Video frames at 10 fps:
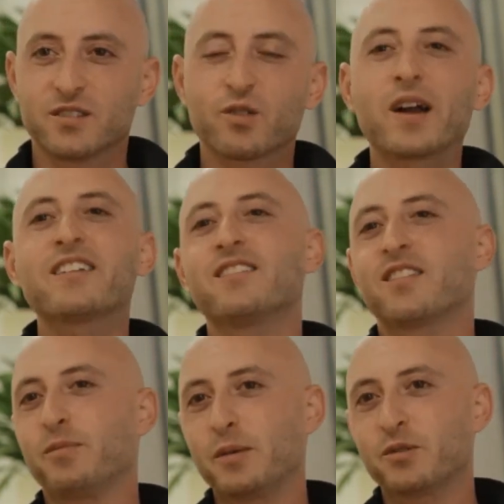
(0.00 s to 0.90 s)
So why
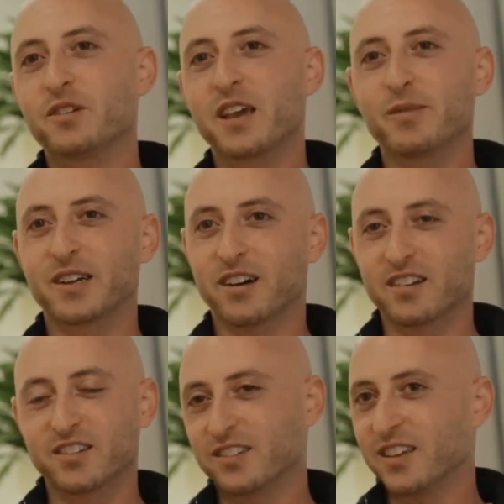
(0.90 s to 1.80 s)
didn't the people who gave me
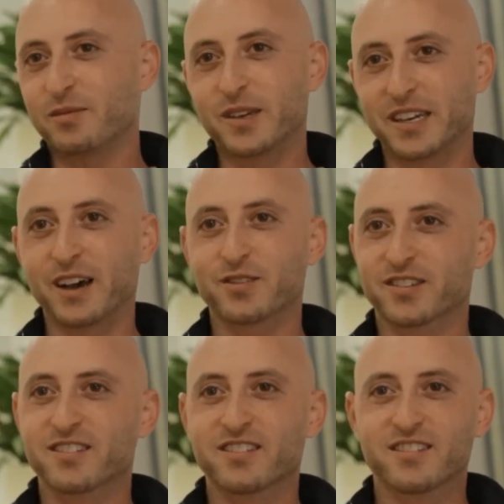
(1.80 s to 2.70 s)
cards just give me gifts?
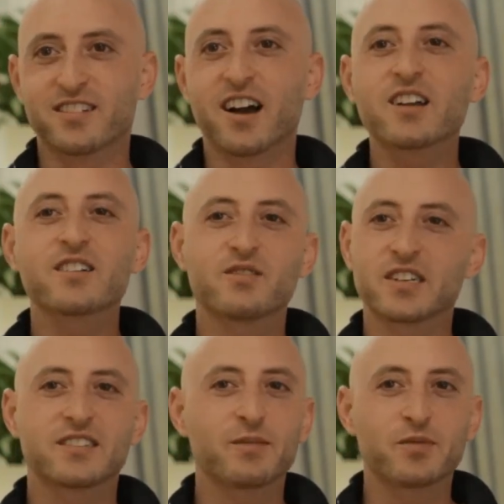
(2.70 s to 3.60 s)
I could have
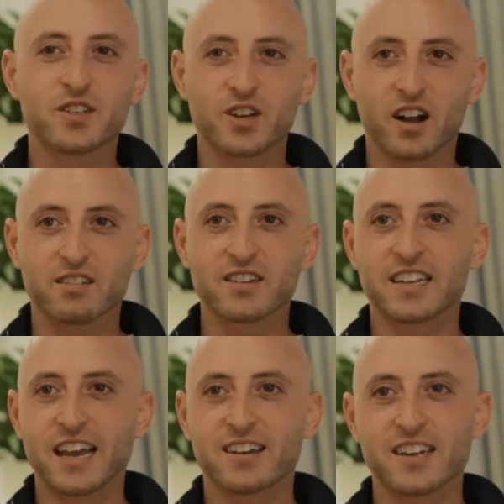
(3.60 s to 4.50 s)
accepted
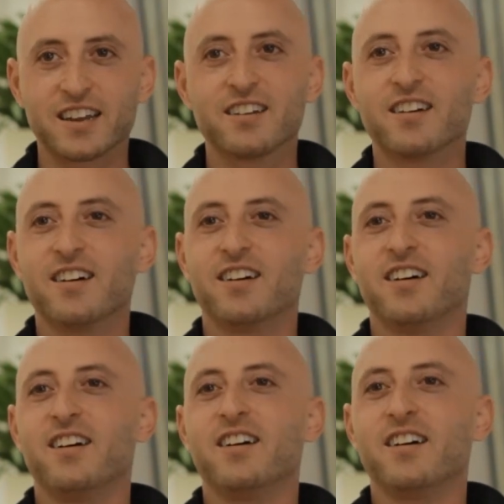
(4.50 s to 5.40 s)
chocolate, candy.
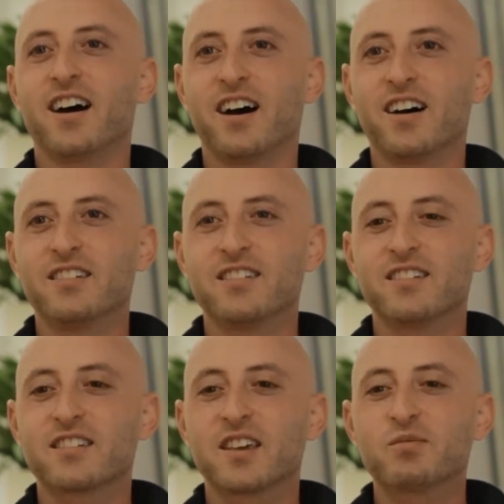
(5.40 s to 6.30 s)

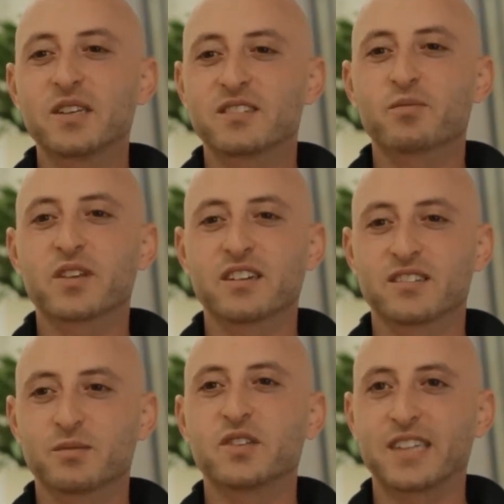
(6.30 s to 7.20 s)
Give me something
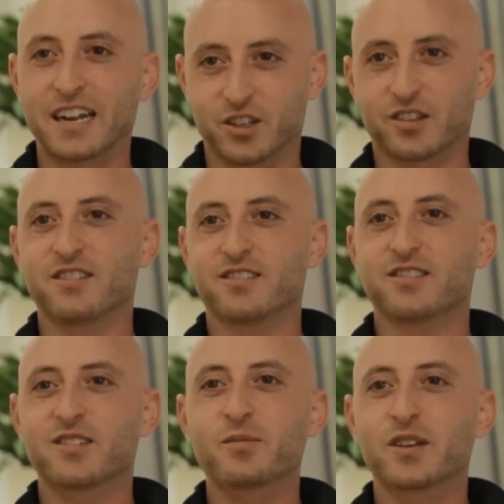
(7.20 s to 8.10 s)
substantial,
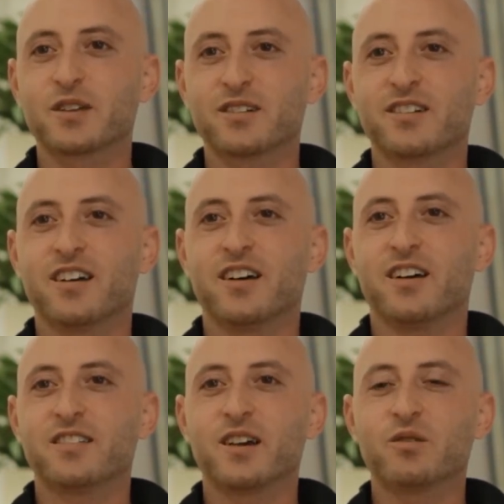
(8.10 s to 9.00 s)
something
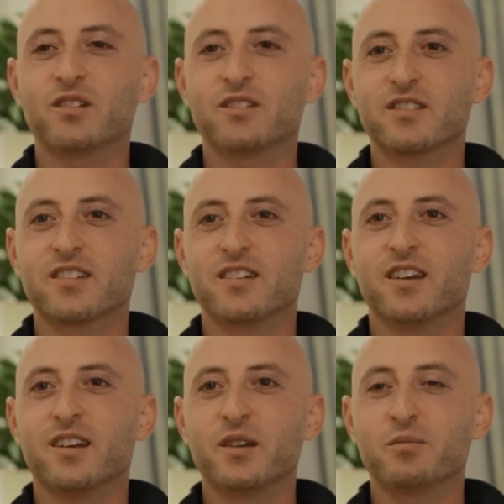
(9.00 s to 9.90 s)
that will
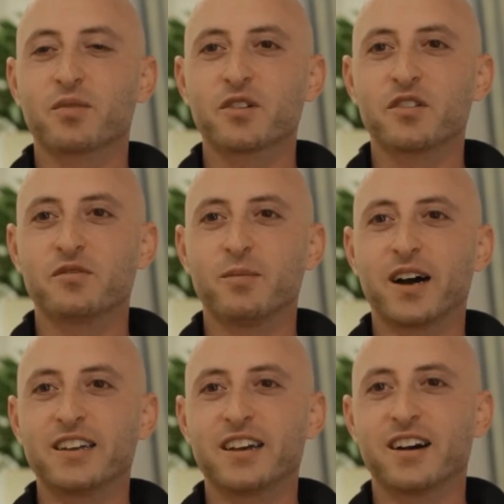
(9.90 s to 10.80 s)
improve
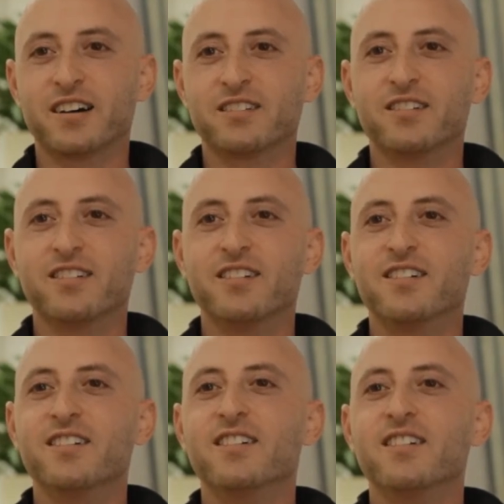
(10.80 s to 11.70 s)
my,
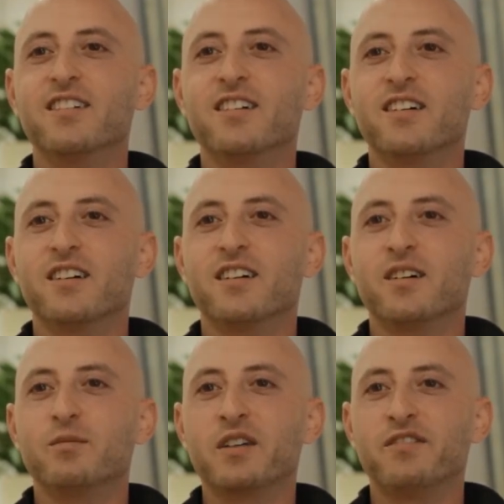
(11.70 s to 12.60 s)

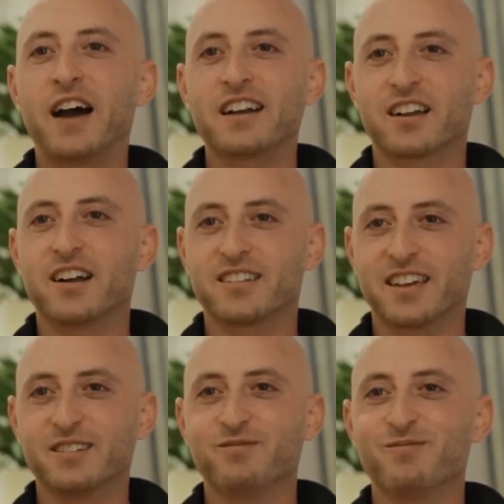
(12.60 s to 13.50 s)
my fat
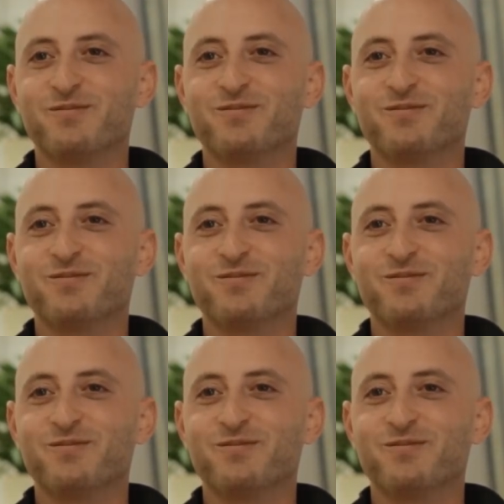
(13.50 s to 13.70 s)
content.